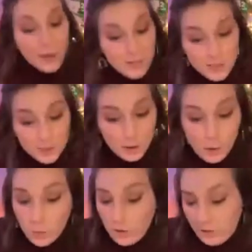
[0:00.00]
birds are
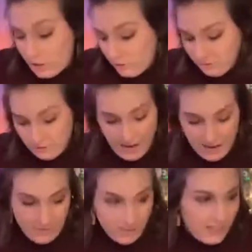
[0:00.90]
cool though,
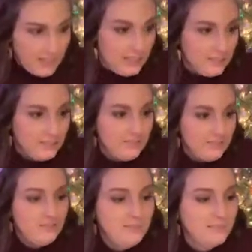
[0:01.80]
I feel like.
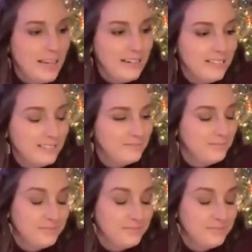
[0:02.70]
I don't know.